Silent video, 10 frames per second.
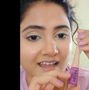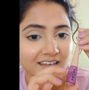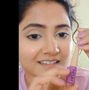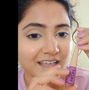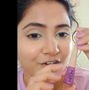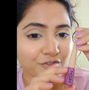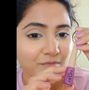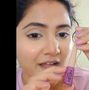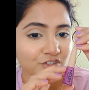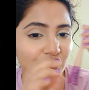and it's kind of
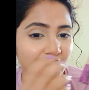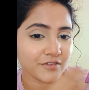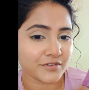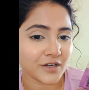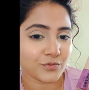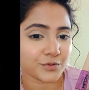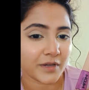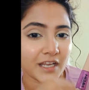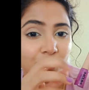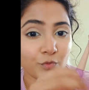matching, I feel, with
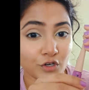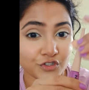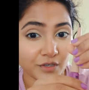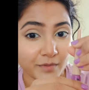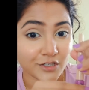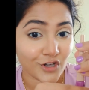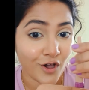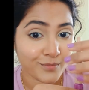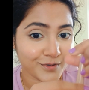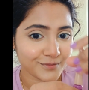my nail polish and my
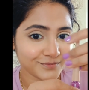top.